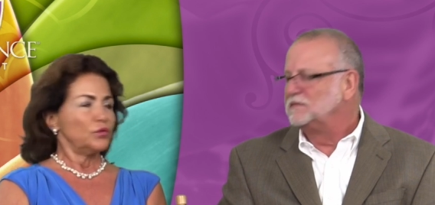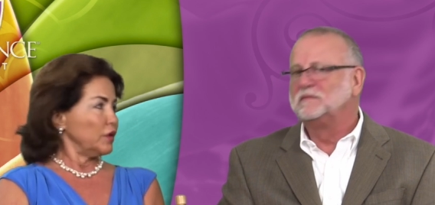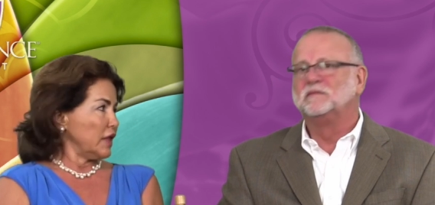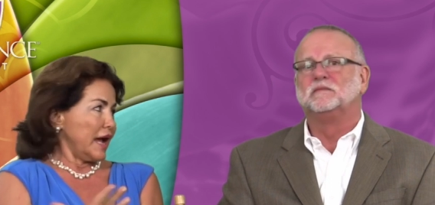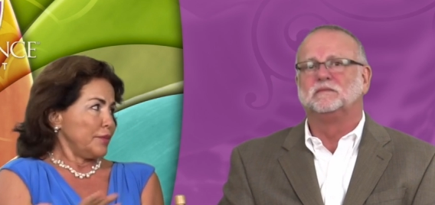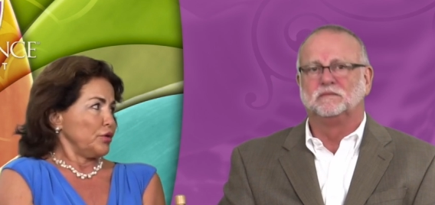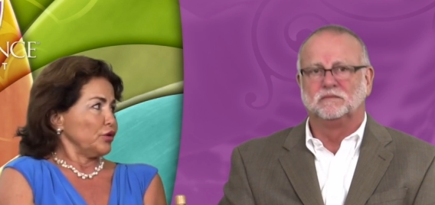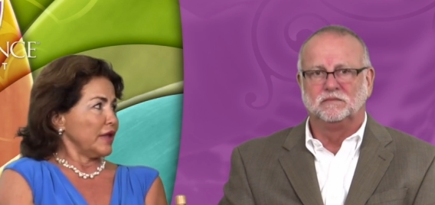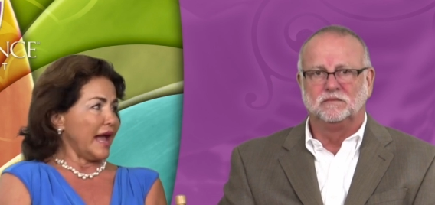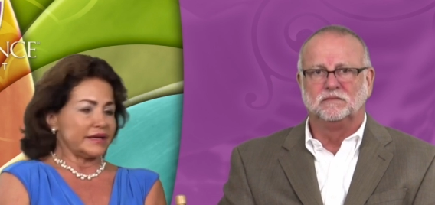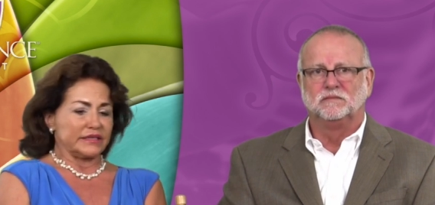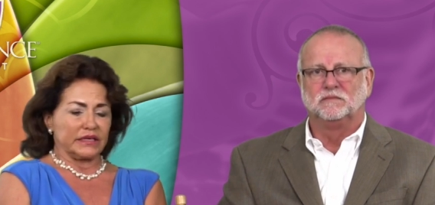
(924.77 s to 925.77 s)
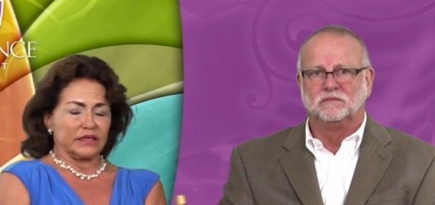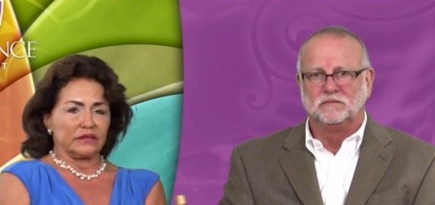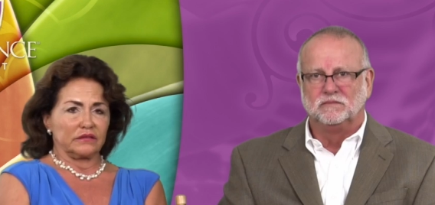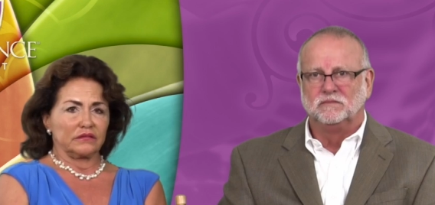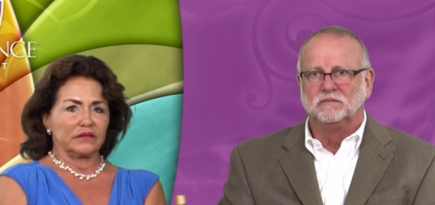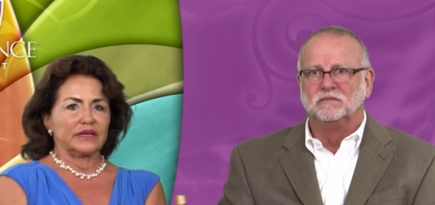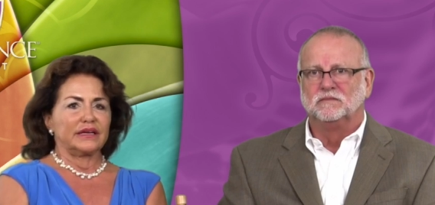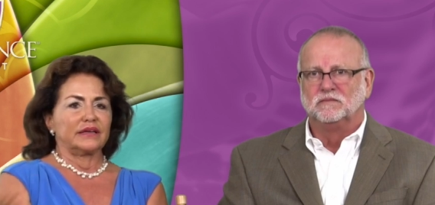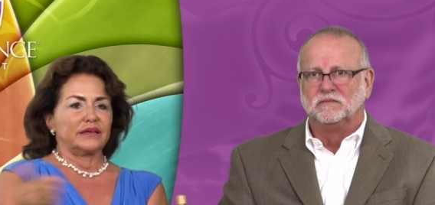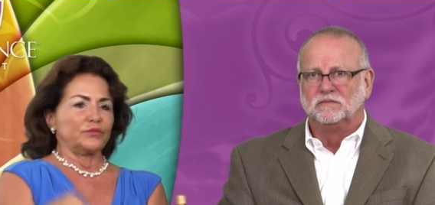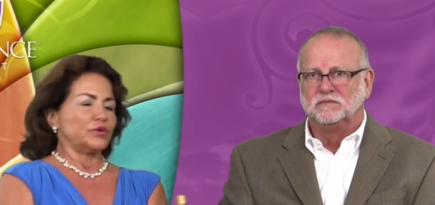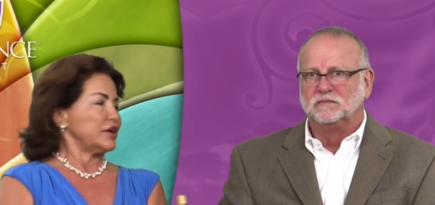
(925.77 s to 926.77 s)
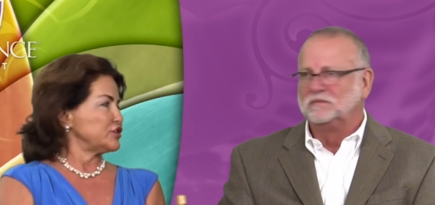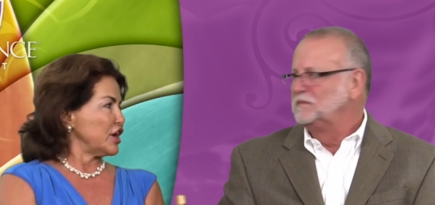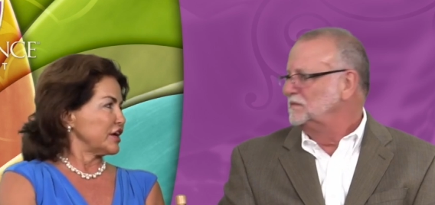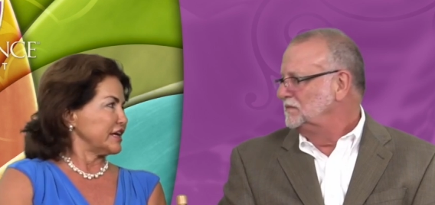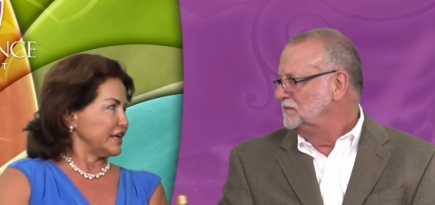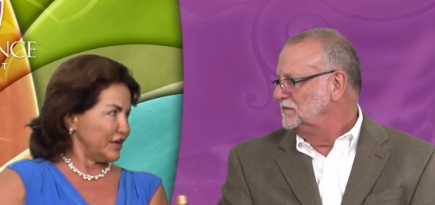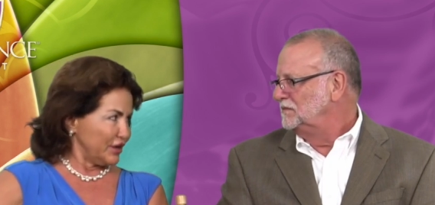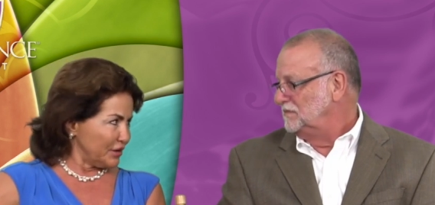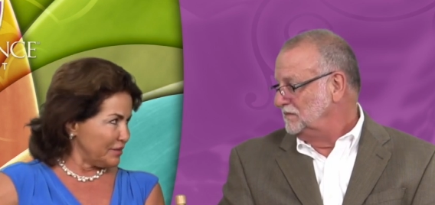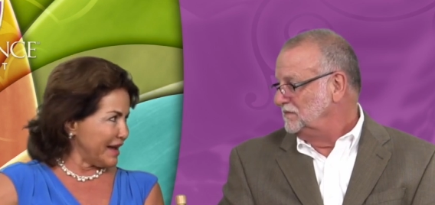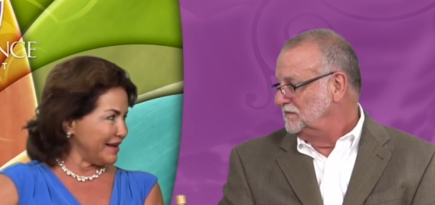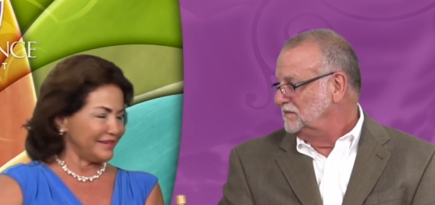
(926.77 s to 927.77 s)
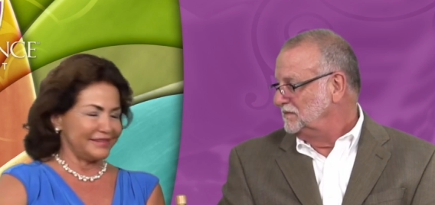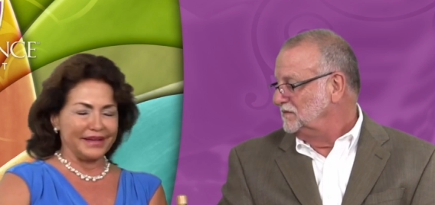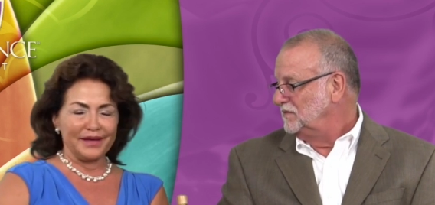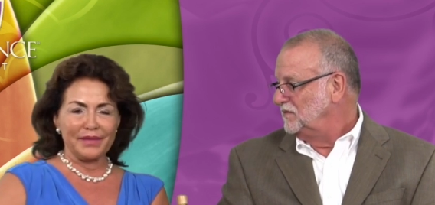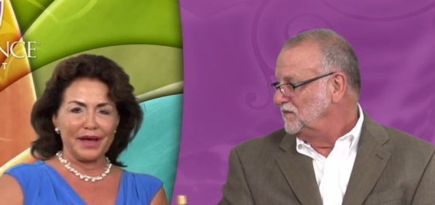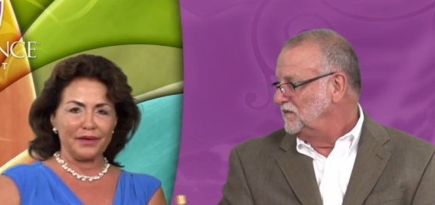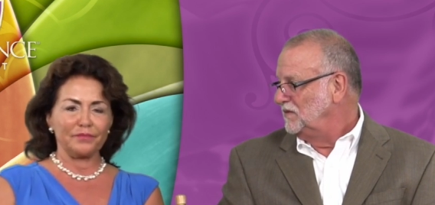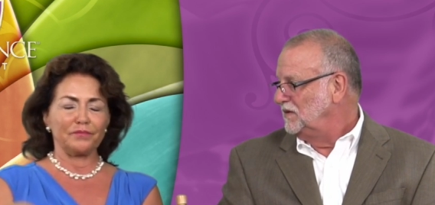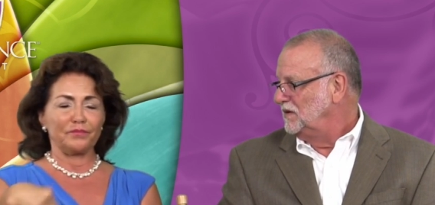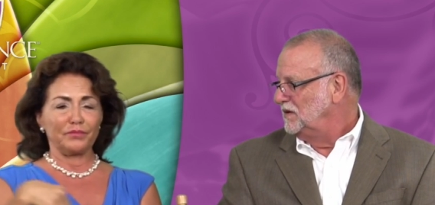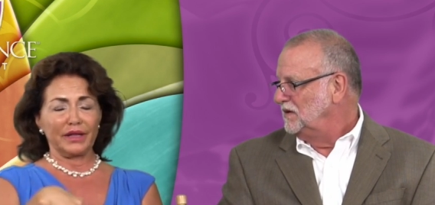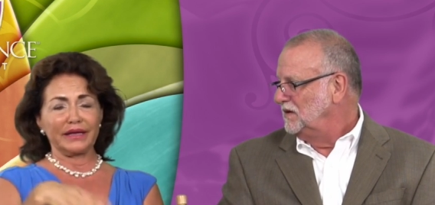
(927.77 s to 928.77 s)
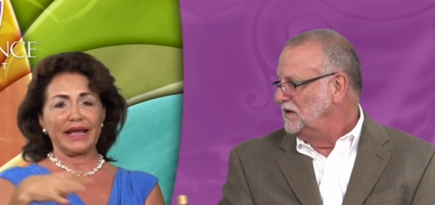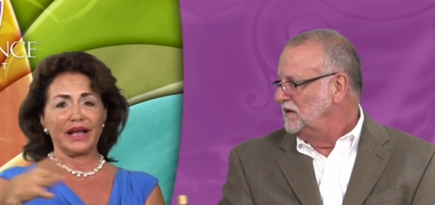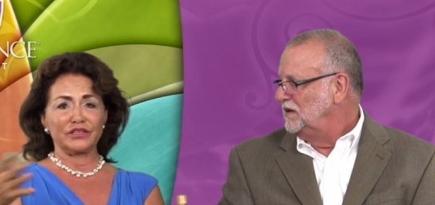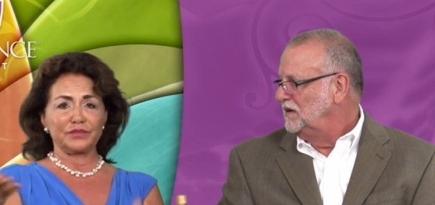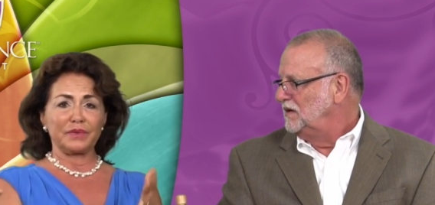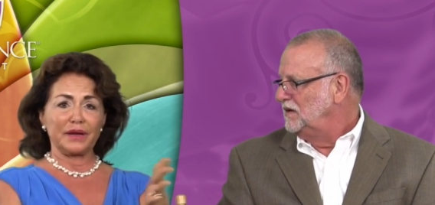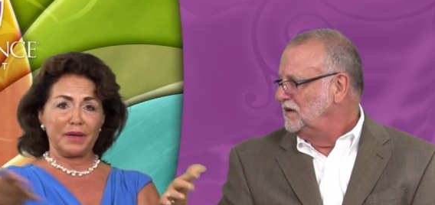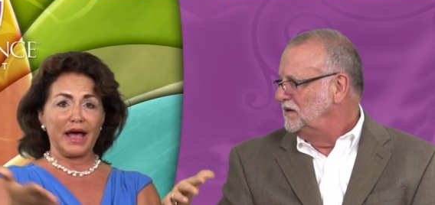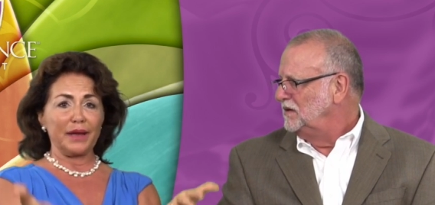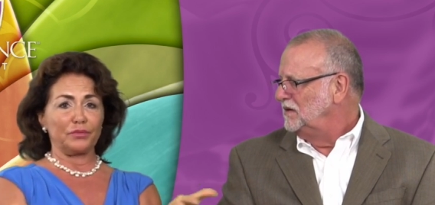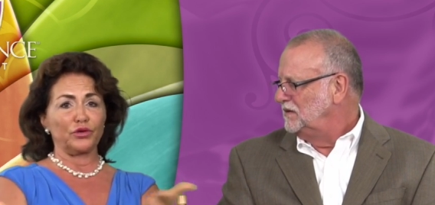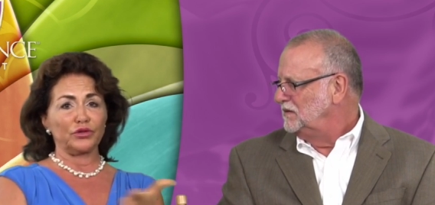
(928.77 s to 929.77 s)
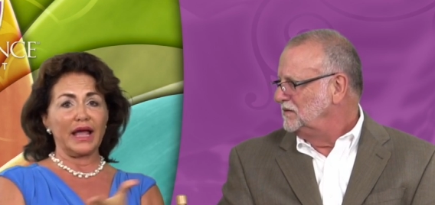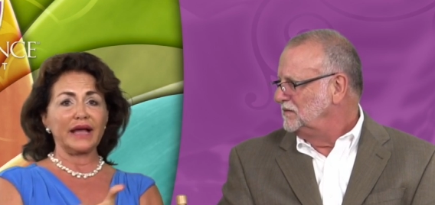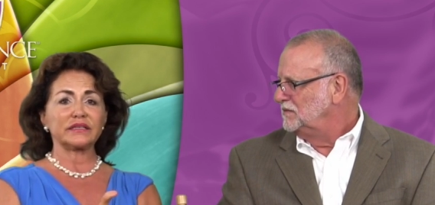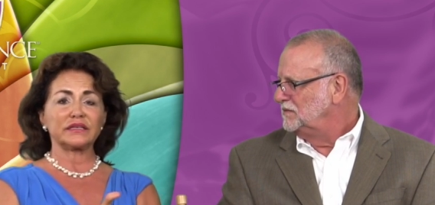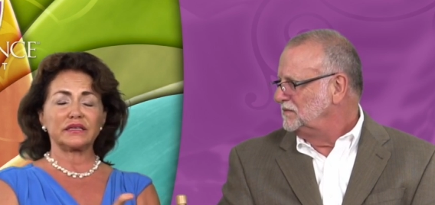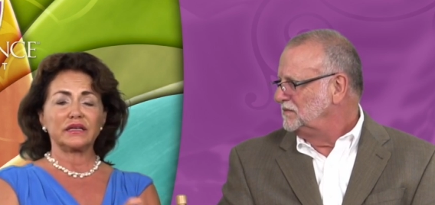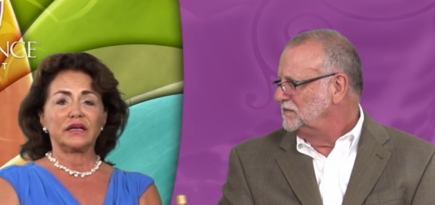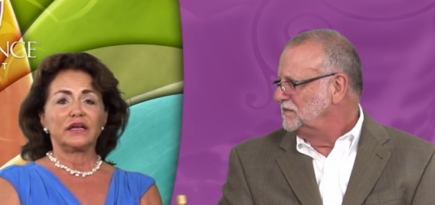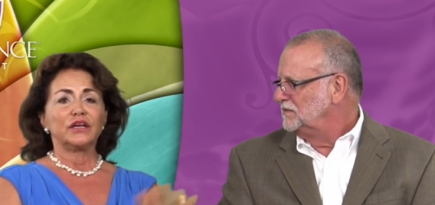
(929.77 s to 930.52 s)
Speaker 1: Well, high prolactin, we're not talking here about, about blood counts, but high prolactin